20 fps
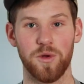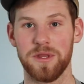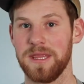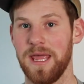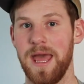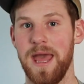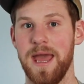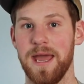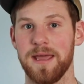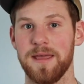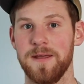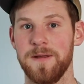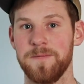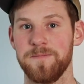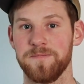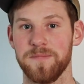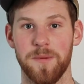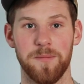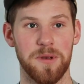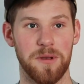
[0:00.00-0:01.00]
what the heck?
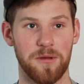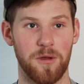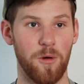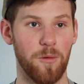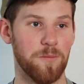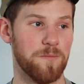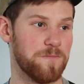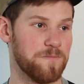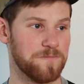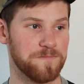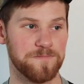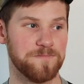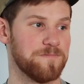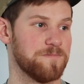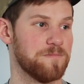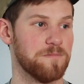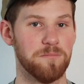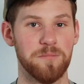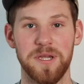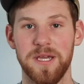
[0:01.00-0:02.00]
I'm gonna go
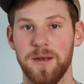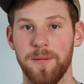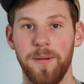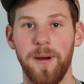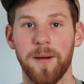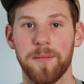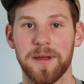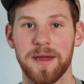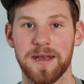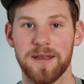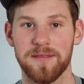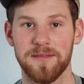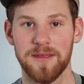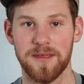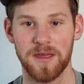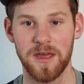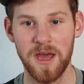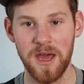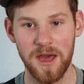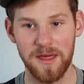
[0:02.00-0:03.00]
beat him up kind of
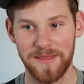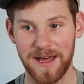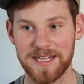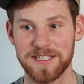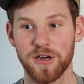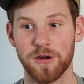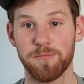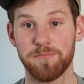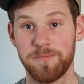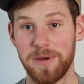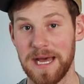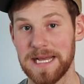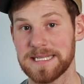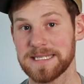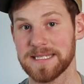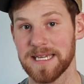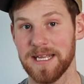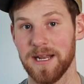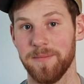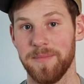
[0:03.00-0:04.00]
thing. That's our best
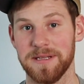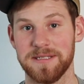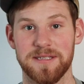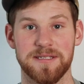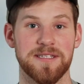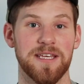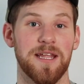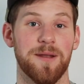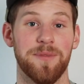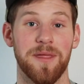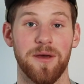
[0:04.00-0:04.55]
setup. That's the setup